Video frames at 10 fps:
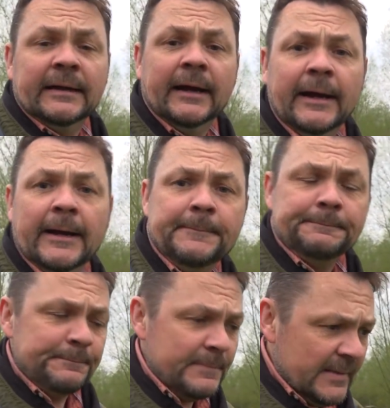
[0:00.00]

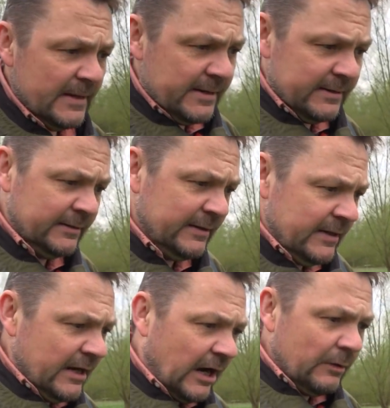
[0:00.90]
Um,
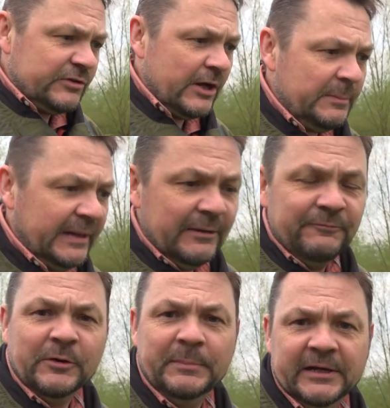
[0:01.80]
I was hoping
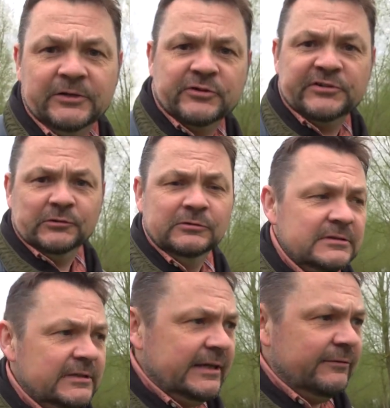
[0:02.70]
for a bit of drizzle
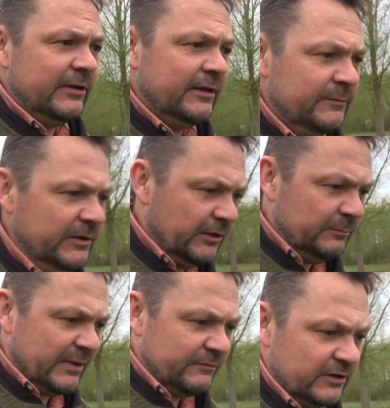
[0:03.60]
to give, uh, you know,
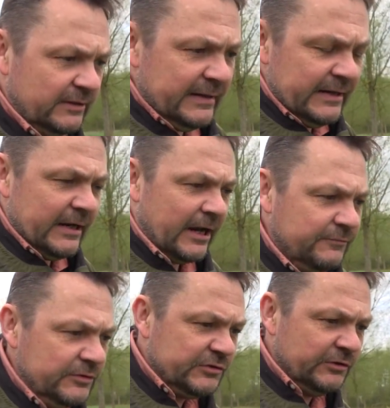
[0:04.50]
perhaps a, a,
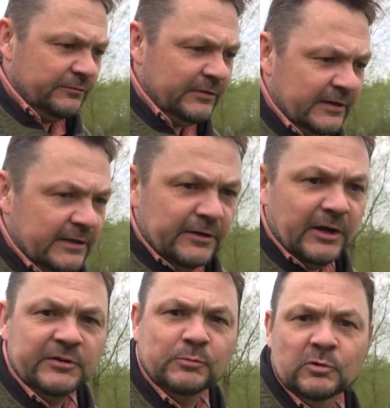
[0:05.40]
few sort of
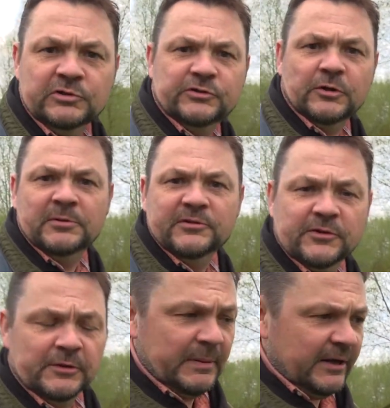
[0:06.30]
nice water droplets
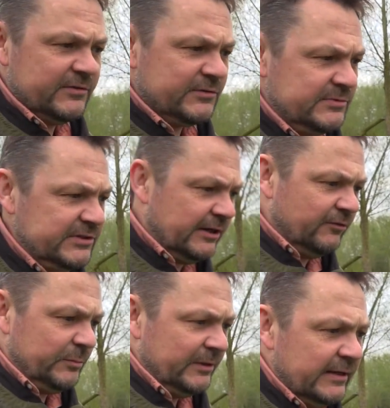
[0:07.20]
on the plants
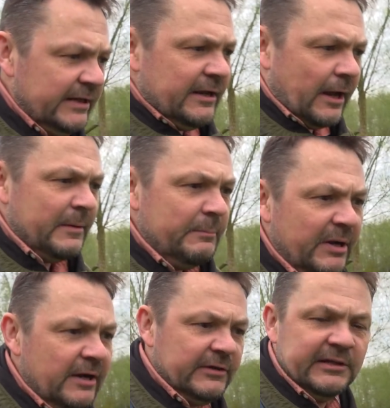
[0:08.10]
themselves. But I mean,
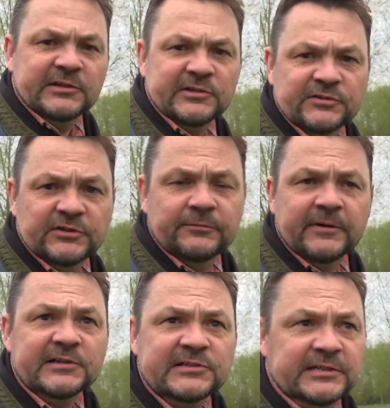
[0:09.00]
perfect conditions. It's
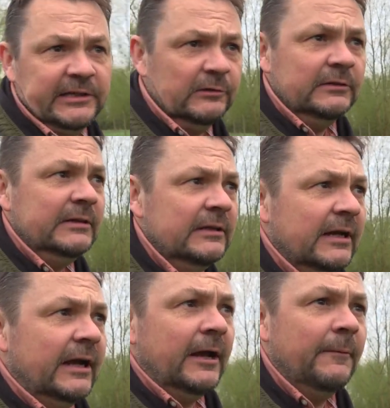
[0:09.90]
very still,
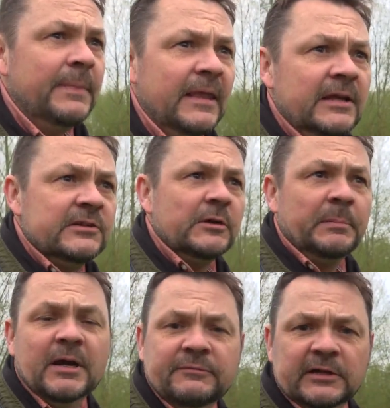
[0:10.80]
um, so
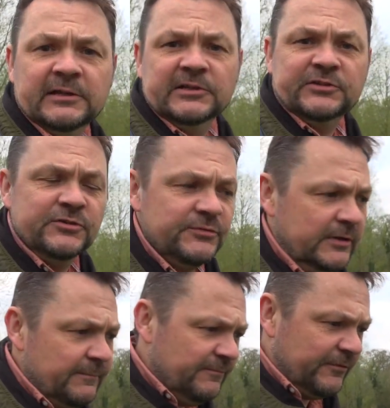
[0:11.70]
perfect conditions
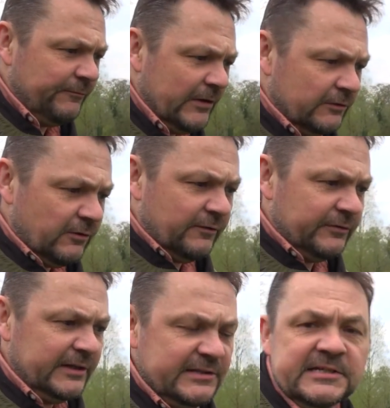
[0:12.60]
for, for
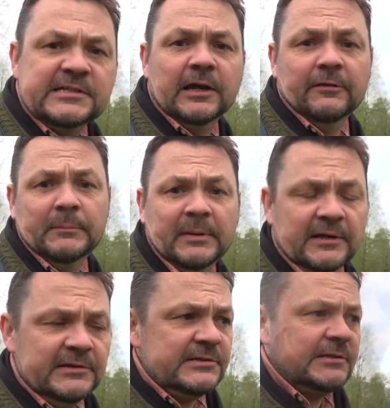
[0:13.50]
photographing the detail of the
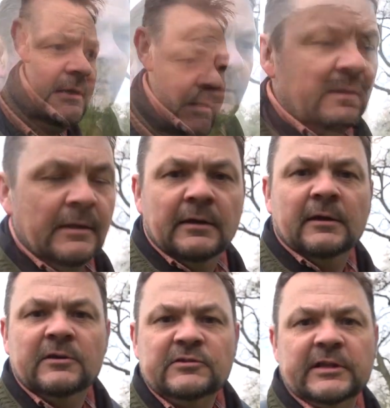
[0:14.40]
plants.
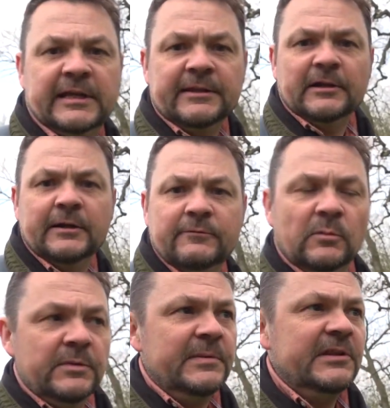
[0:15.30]
So the kit that I got
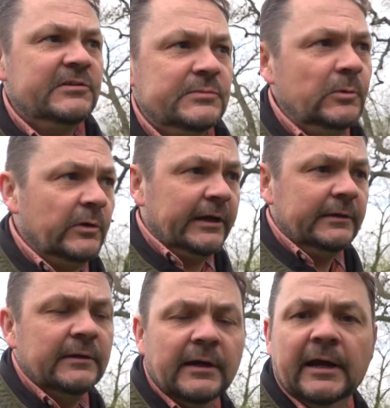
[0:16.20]
with me this morning
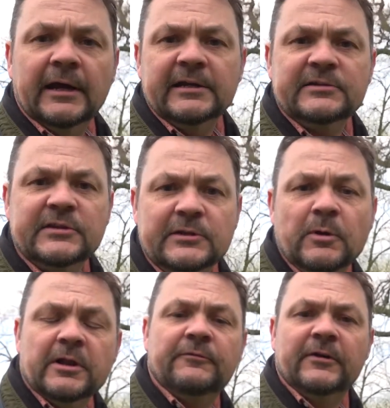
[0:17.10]
uh, is the
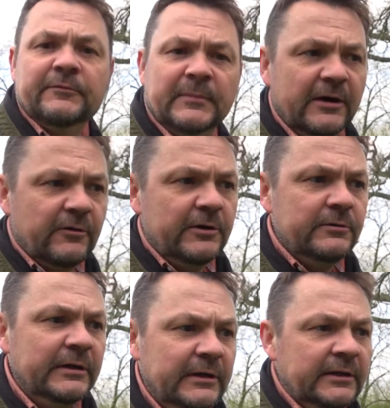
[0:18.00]
105 macro,
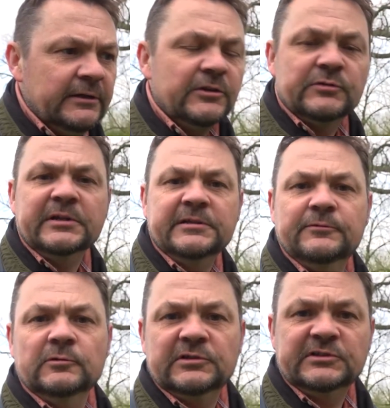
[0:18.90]
the
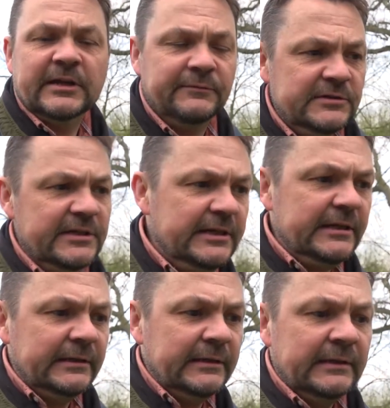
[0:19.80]
24 to 70,
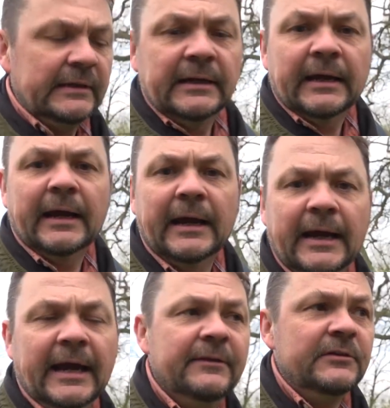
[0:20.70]
uh,
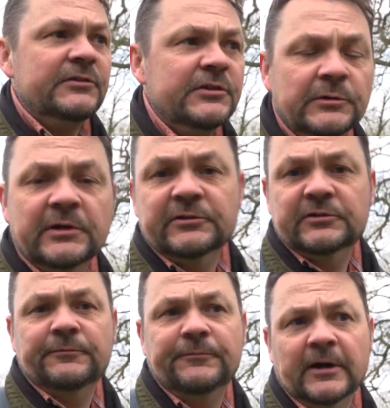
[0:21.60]
and the 200
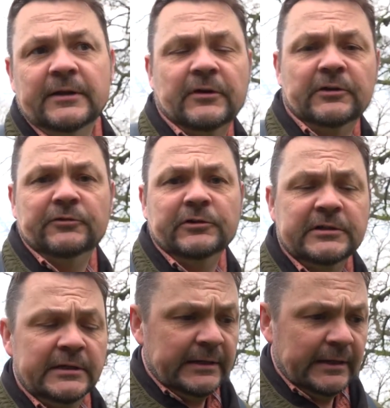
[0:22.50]
to 500
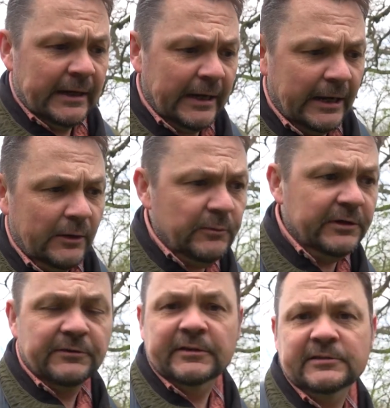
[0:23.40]
uh,
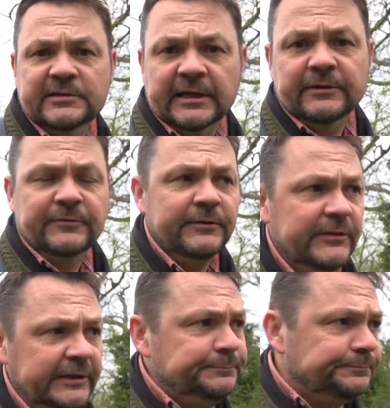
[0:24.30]
with the D850.